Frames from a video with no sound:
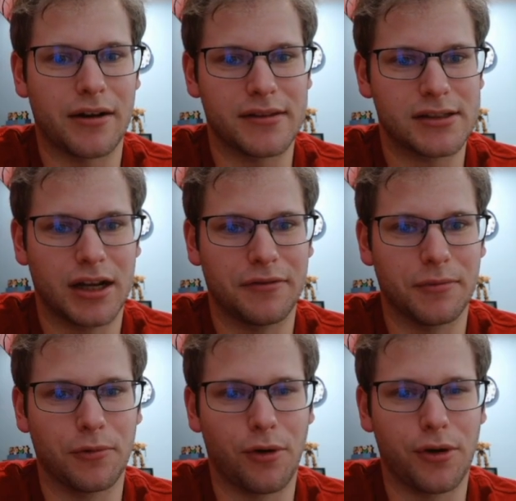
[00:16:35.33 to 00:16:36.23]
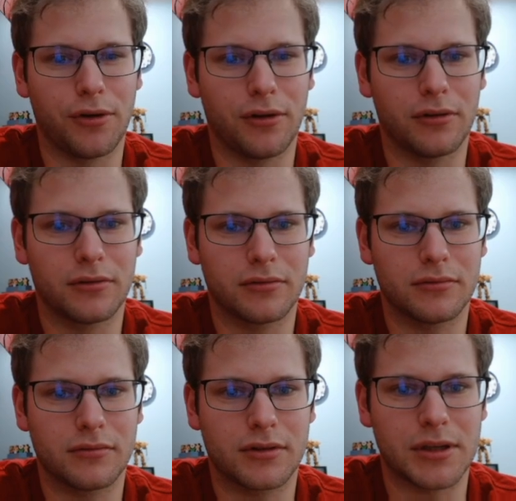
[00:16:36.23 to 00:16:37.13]
of the side from Royal.
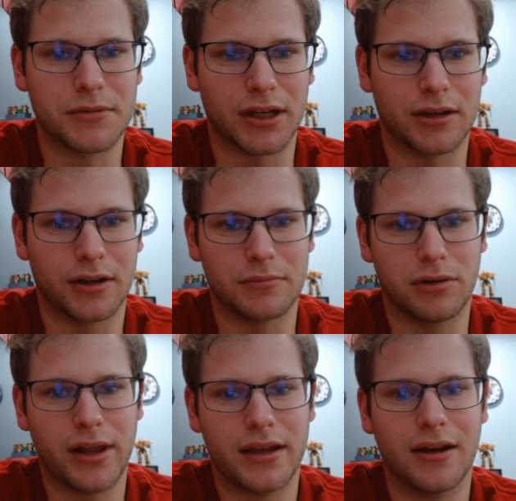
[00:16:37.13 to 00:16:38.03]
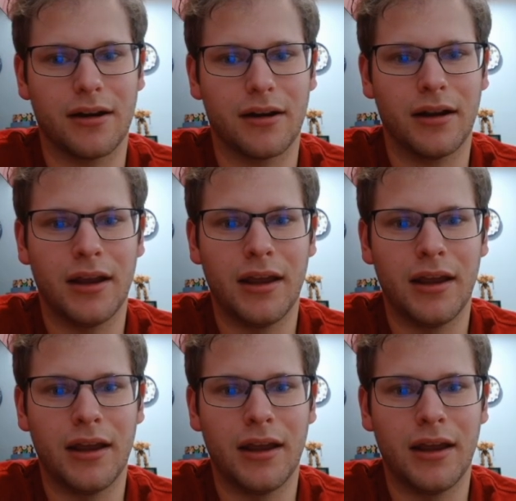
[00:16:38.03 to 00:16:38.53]
Seems like a good play here.